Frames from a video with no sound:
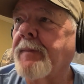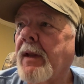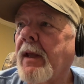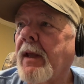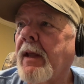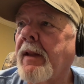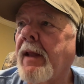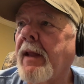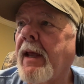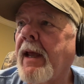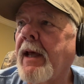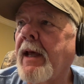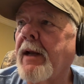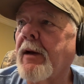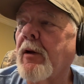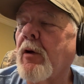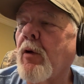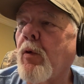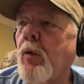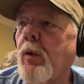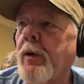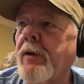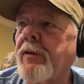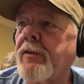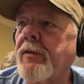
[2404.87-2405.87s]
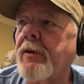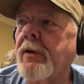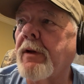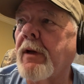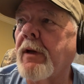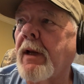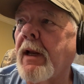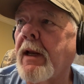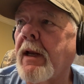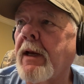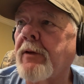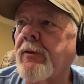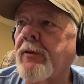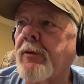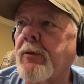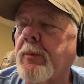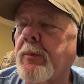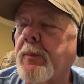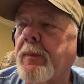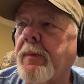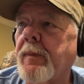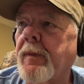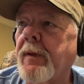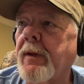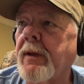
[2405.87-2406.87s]
And they had a question and answer
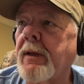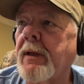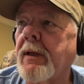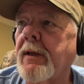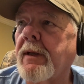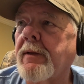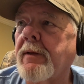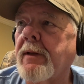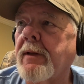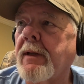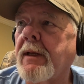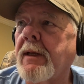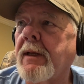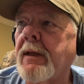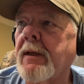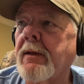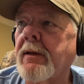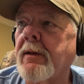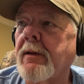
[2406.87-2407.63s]
thing at the end.